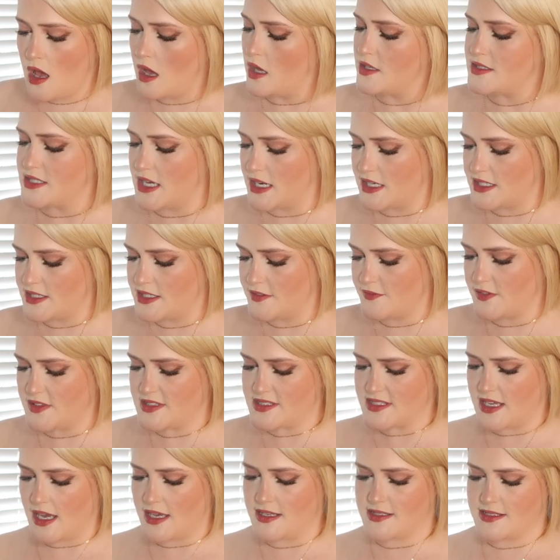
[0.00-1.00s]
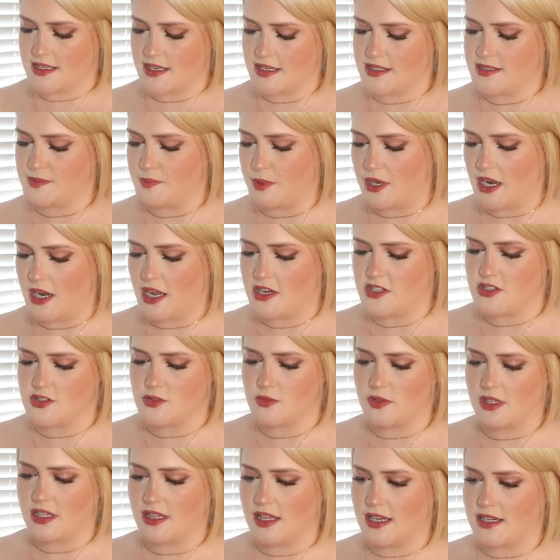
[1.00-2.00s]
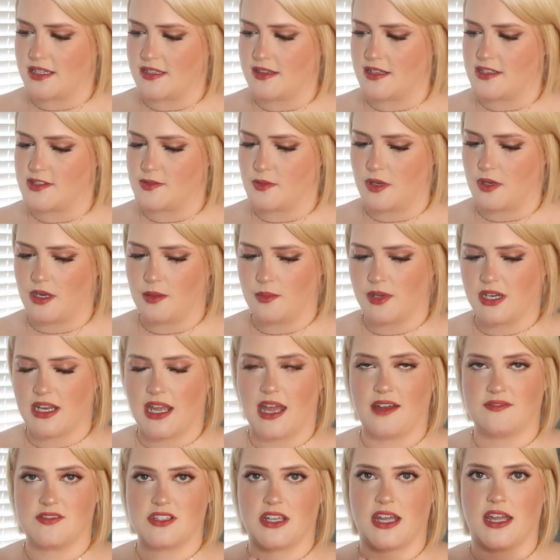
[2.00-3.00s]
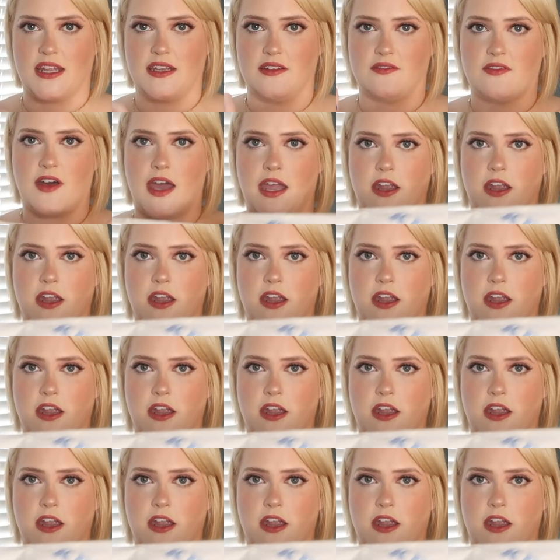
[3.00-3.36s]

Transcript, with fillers: a ton of different sizes but i just really liked this one i'm gonna have to kind of